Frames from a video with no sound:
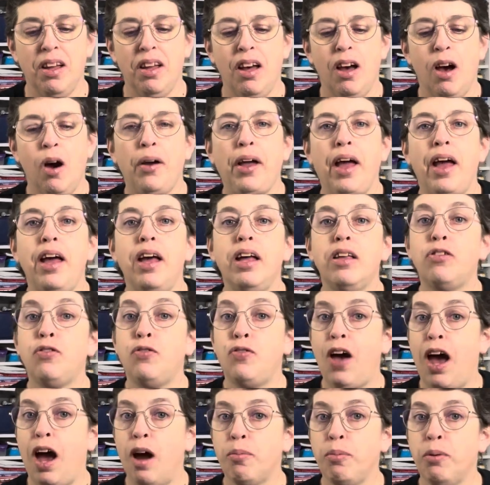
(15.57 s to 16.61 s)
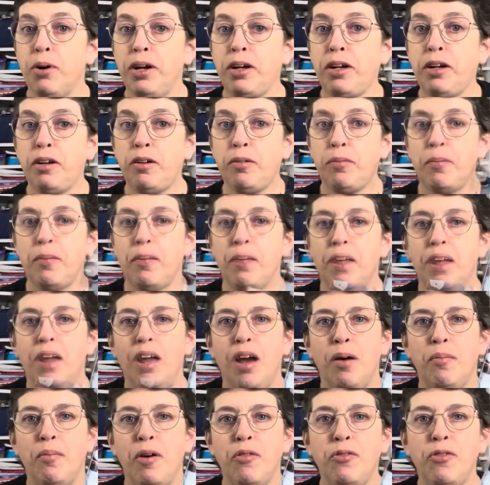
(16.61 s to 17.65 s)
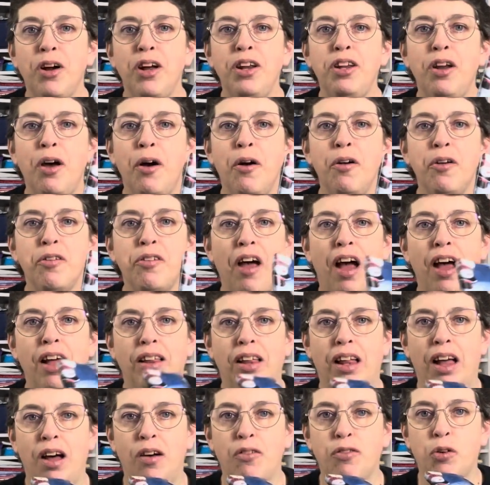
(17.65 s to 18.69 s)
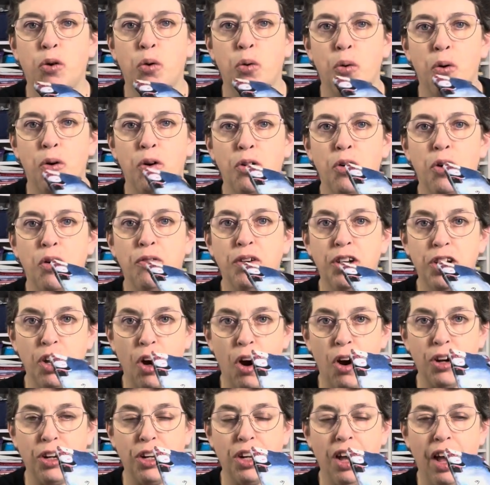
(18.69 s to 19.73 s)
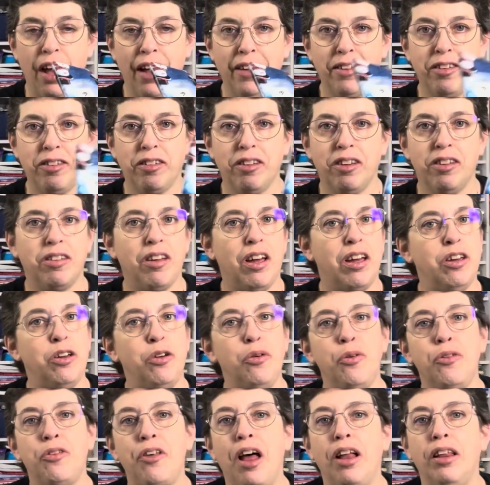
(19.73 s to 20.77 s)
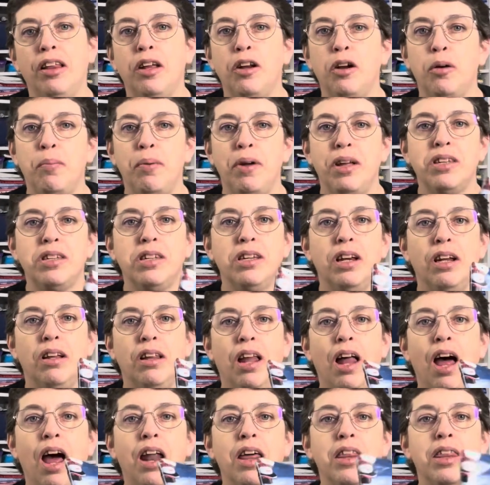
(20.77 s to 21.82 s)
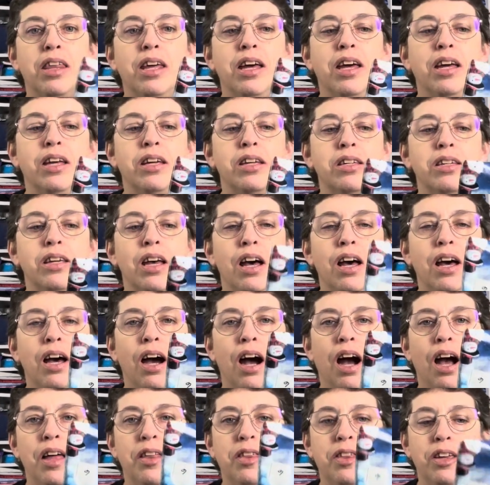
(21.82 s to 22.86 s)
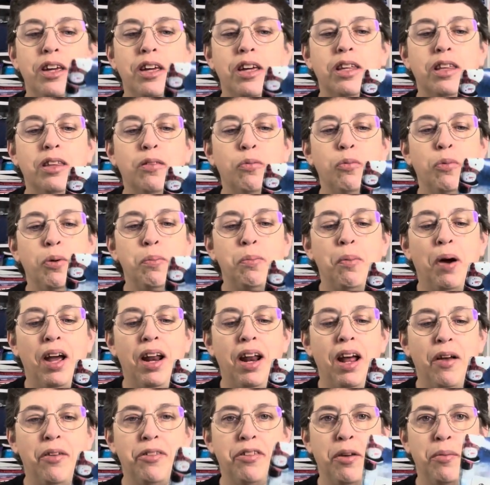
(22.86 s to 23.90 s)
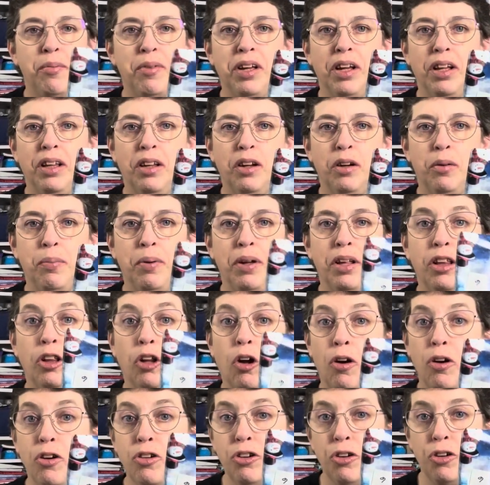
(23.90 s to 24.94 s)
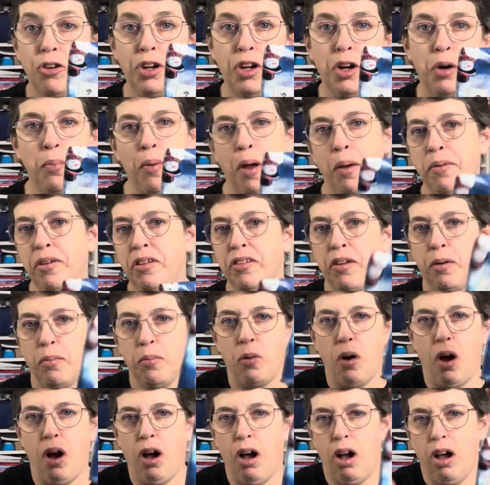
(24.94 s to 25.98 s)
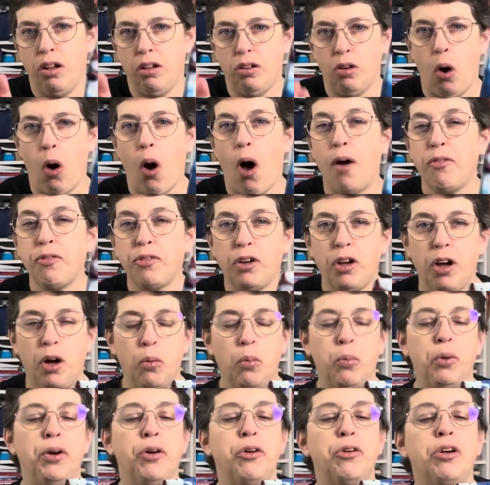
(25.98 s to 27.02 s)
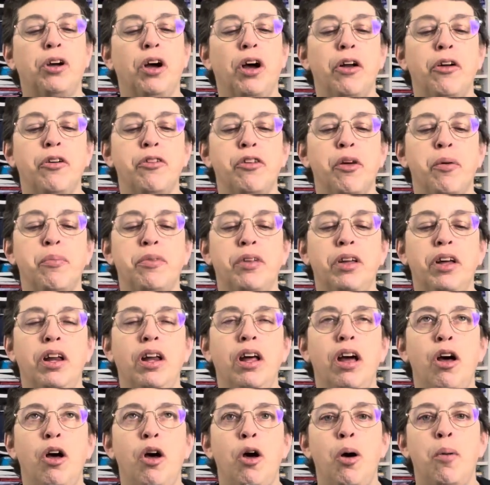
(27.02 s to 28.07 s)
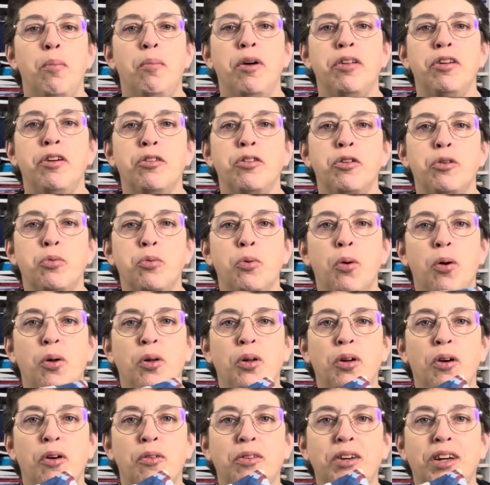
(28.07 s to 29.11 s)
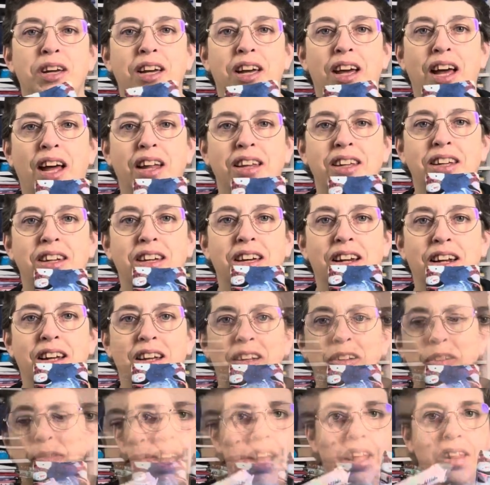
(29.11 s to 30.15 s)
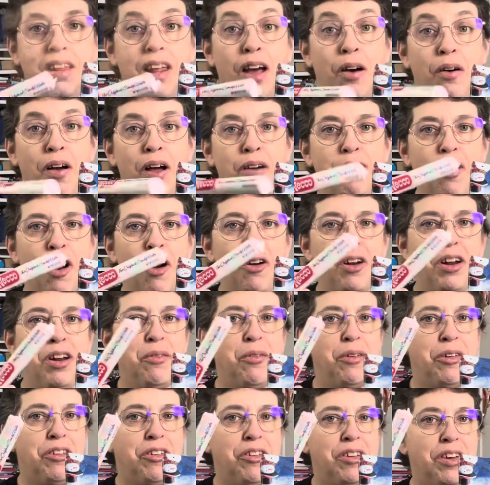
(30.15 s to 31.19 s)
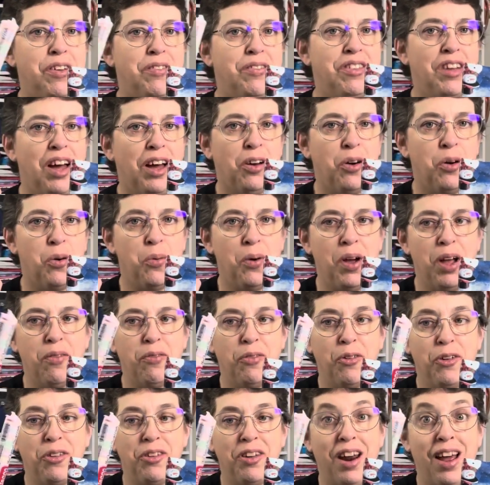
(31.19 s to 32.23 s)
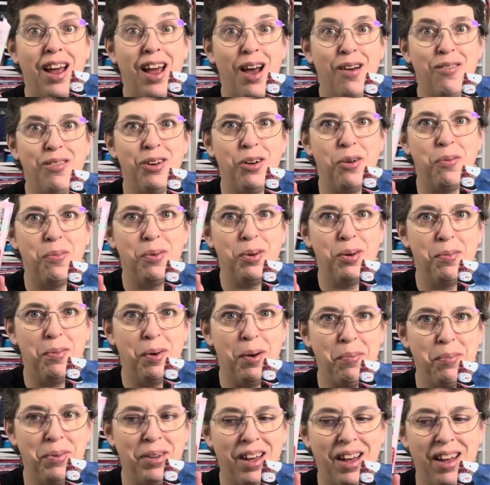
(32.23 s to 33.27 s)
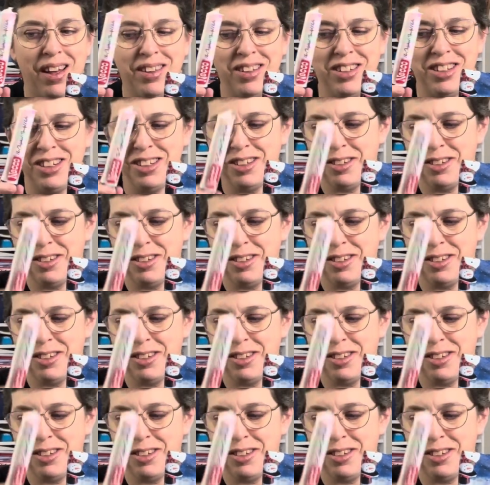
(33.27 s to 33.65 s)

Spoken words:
Okay, it's fabric. My friend knows I love 1/4 of a yard cuts because I use that little bits in a lot of things. I think we might have something a little bit larger here, maybe some off-cut weird cut or something, but there's a roll of candy in it. Now I've already received Necco wafers and I haven't opened them up yet.